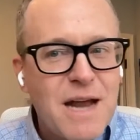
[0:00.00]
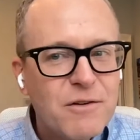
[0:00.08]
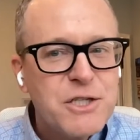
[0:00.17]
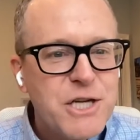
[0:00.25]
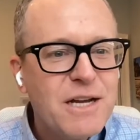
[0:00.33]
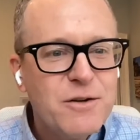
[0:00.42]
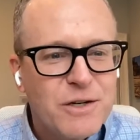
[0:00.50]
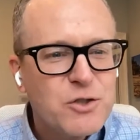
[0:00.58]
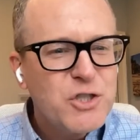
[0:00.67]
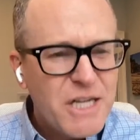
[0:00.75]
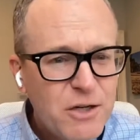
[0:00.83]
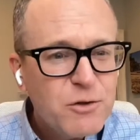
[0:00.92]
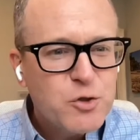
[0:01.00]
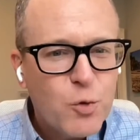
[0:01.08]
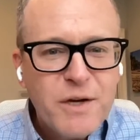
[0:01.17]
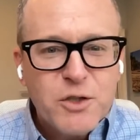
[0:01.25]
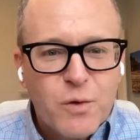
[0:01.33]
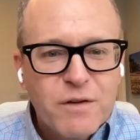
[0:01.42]
now in January
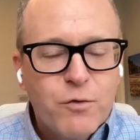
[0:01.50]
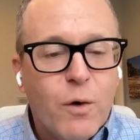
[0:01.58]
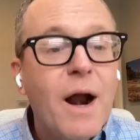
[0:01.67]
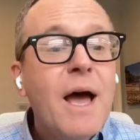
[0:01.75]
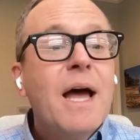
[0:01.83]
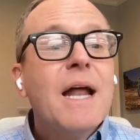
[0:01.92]
2024.